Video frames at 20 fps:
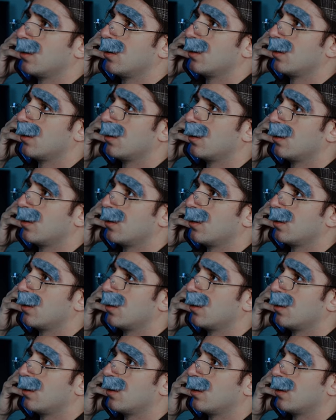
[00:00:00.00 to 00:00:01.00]
I
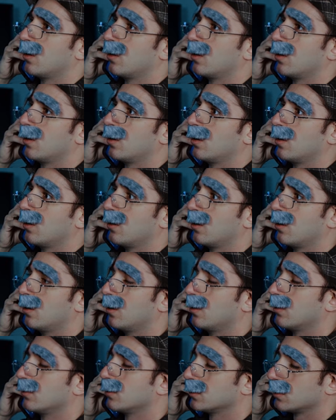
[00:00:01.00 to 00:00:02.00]
know where
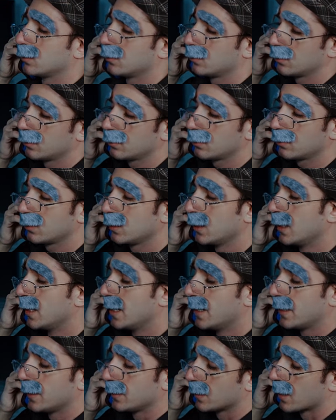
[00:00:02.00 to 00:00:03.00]
you
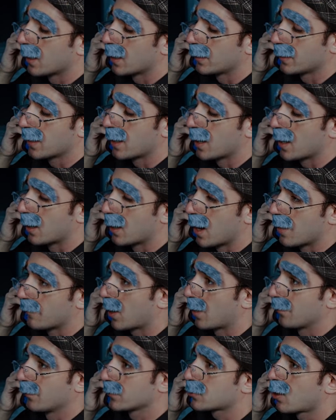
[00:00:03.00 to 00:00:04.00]
live. Yeah, yeah, I've
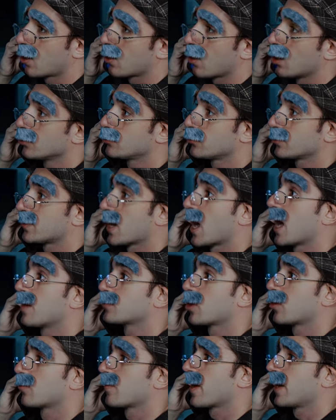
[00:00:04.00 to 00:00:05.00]
gotten this call a hundred times
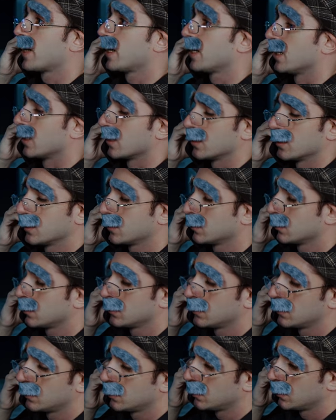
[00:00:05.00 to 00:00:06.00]
already.
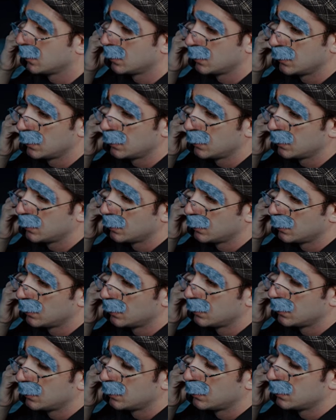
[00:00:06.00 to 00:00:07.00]
You're gonna die,
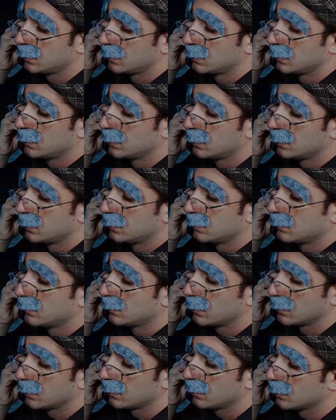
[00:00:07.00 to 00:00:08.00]
red panda
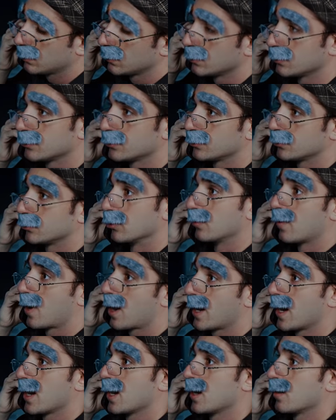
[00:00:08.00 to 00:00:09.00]
guy. Sure
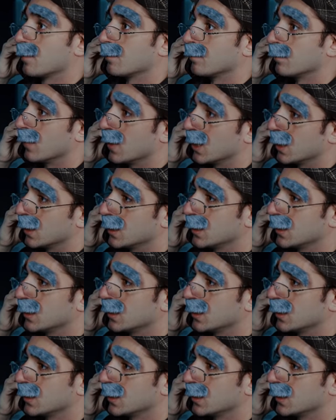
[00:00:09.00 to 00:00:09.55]
I am.